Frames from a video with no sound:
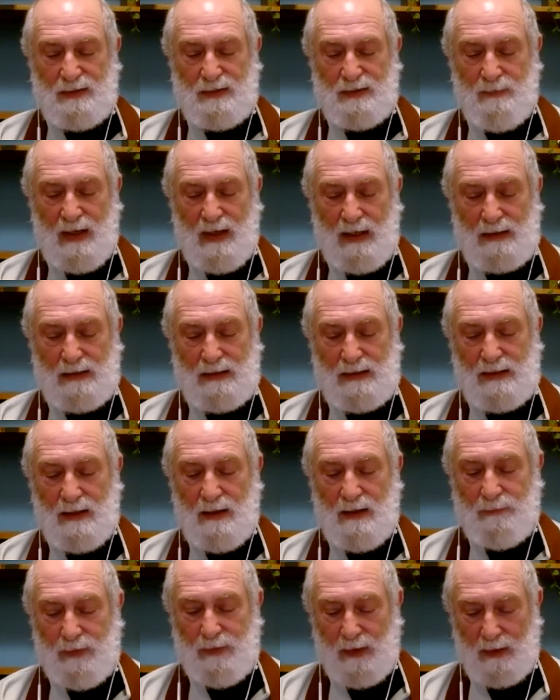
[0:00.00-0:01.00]
make
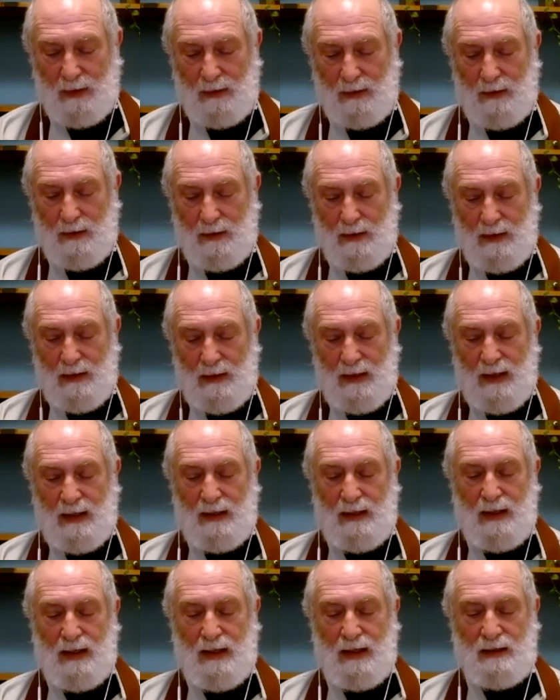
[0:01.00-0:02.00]
something
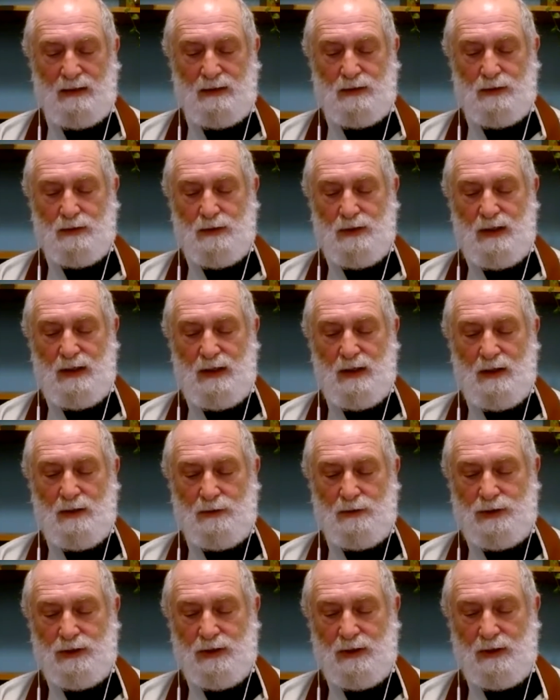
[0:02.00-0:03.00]
and enter the
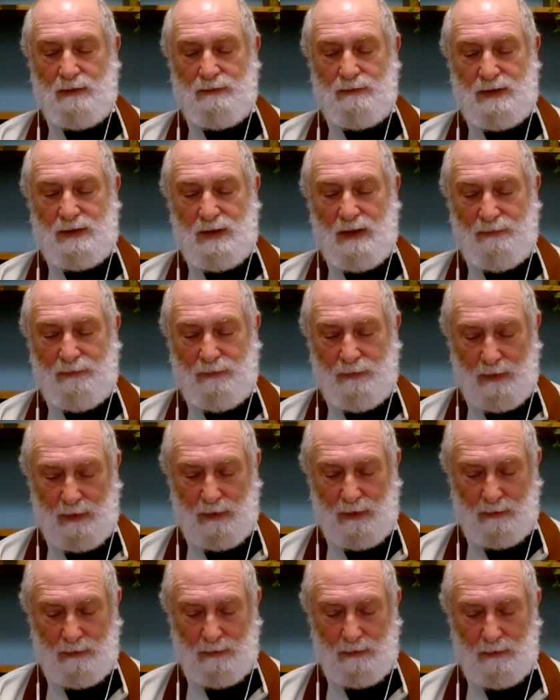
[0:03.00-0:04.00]
ocean of suffering.
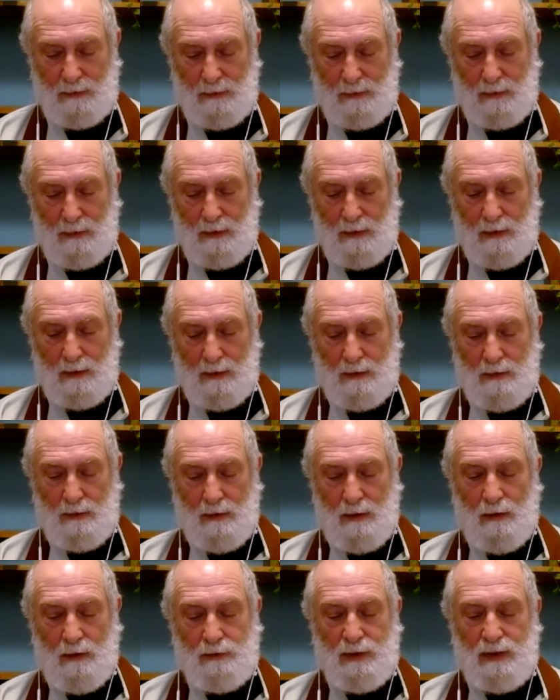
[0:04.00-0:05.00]

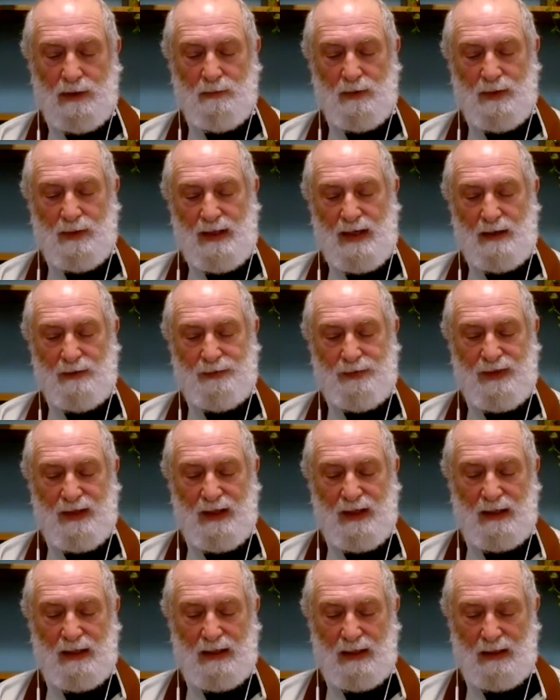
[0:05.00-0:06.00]
Only without
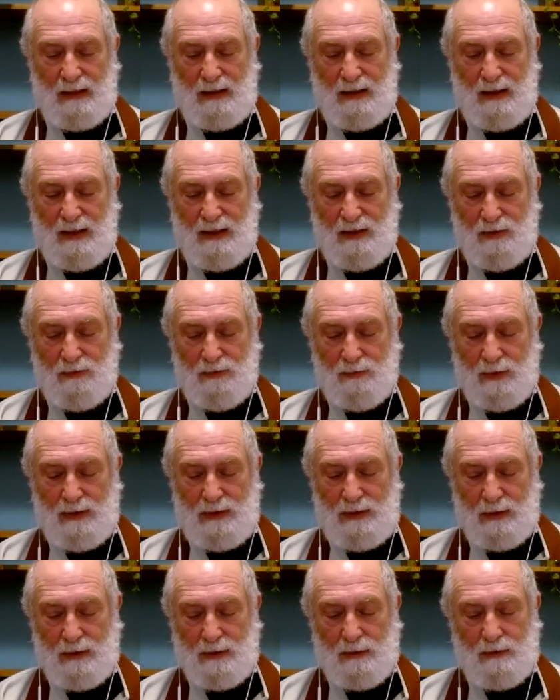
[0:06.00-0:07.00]
thinking can you
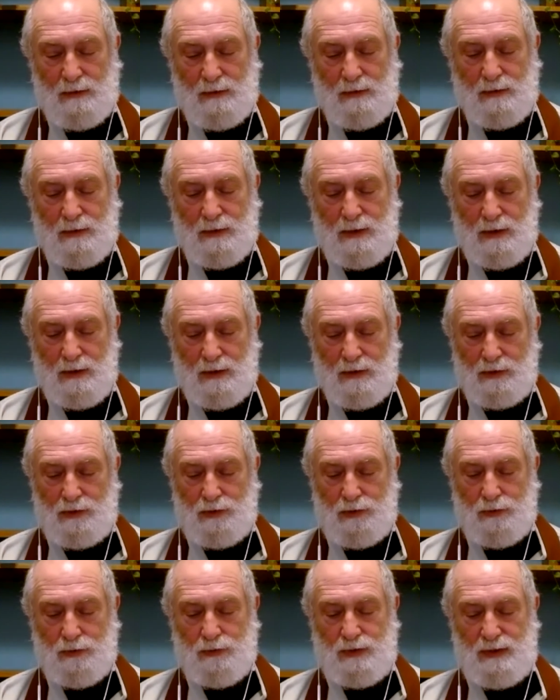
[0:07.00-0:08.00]
return to your
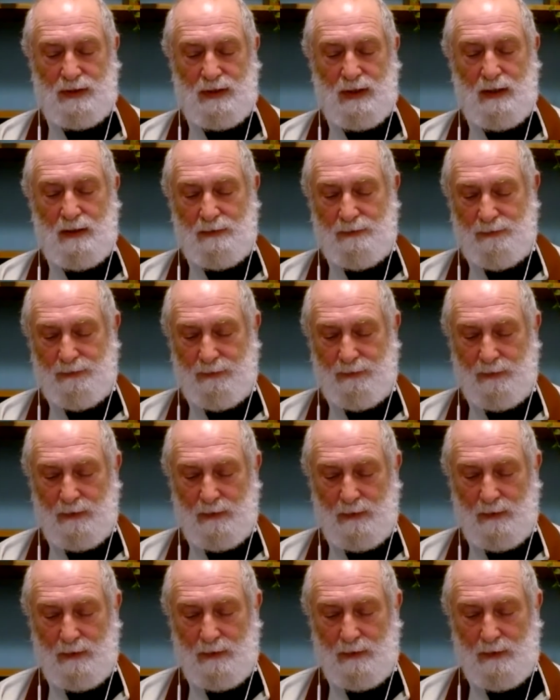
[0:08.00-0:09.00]
true self.
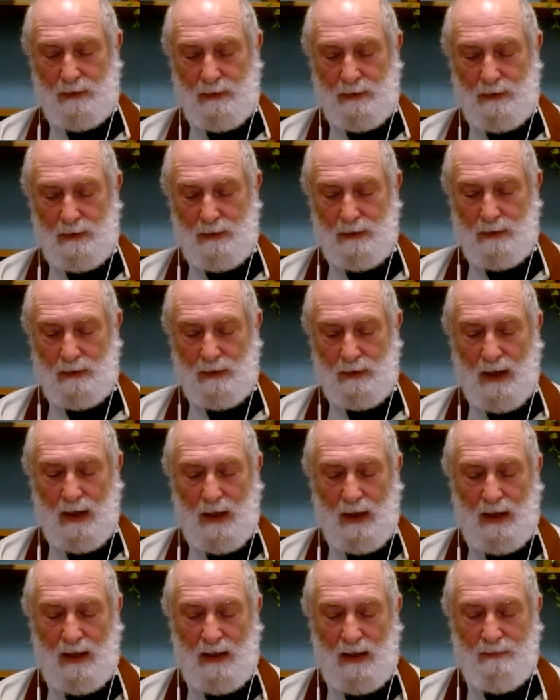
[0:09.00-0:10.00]
The
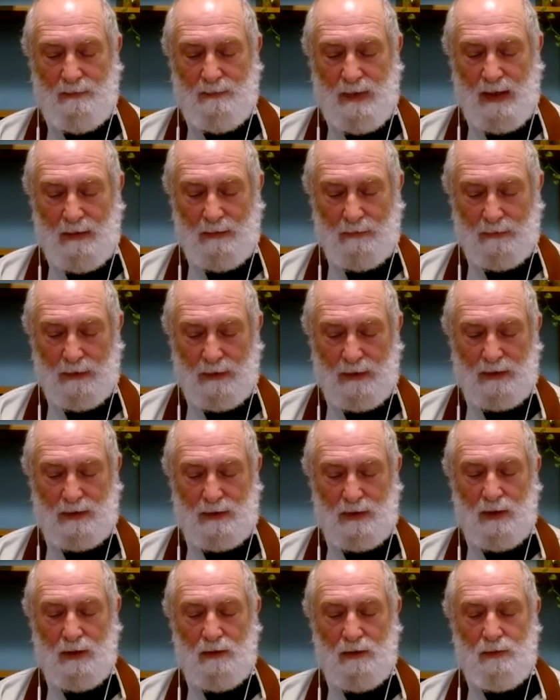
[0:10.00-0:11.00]
high mountain is
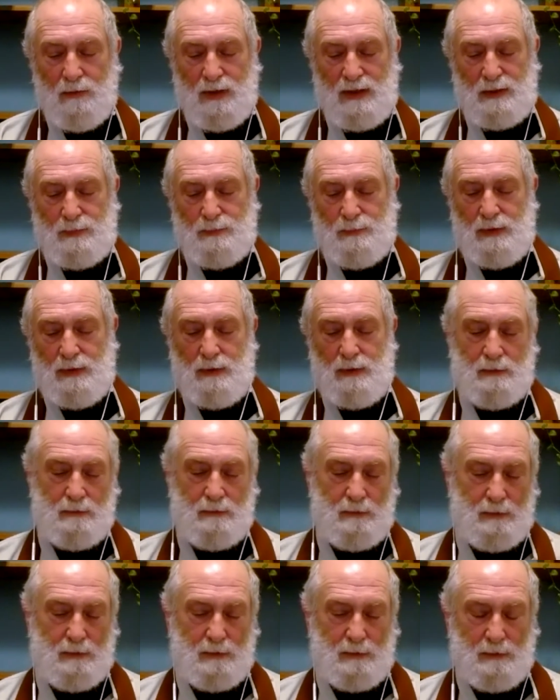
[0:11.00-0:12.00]
always blue,
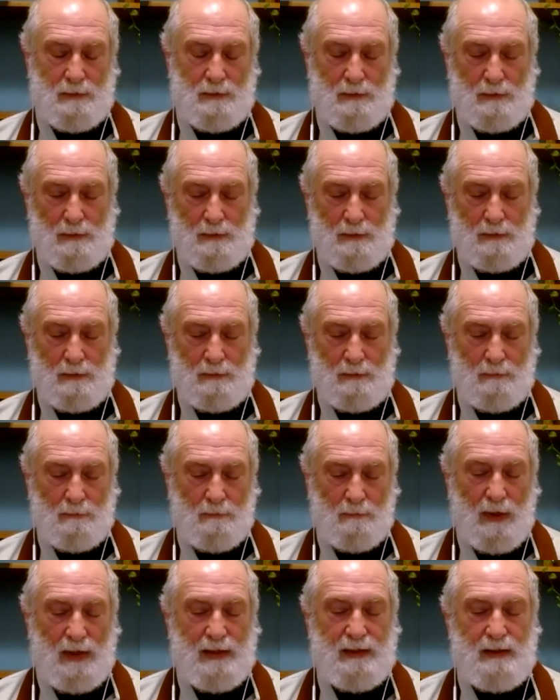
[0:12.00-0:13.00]

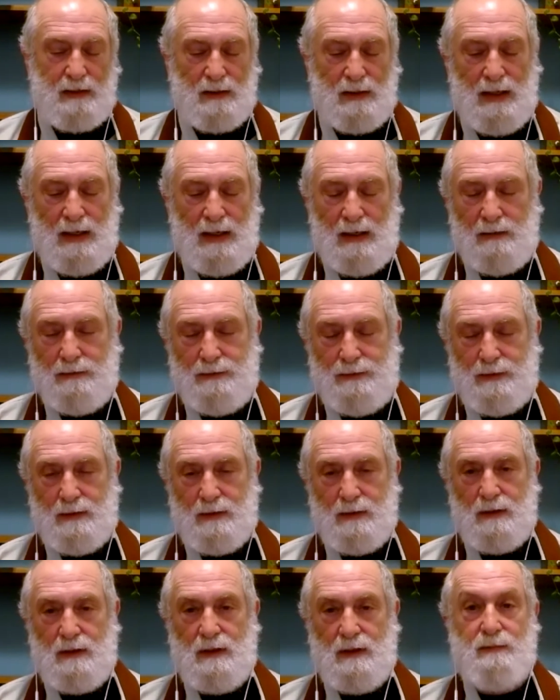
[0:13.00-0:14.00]
white clouds
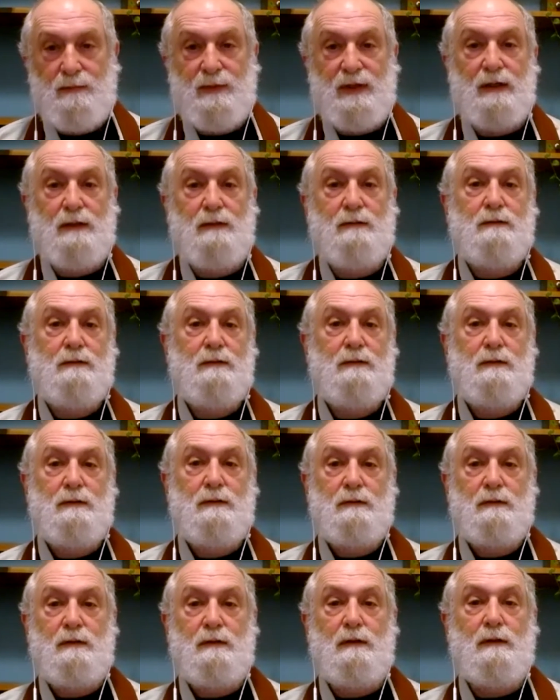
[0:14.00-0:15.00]
coming,
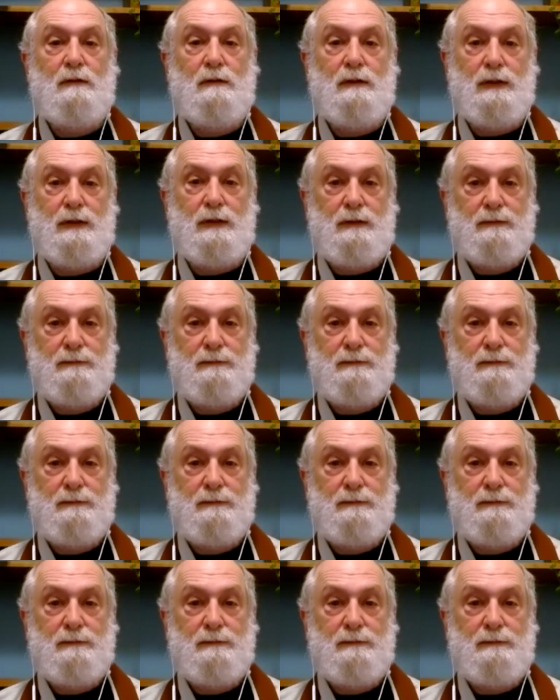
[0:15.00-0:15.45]
going.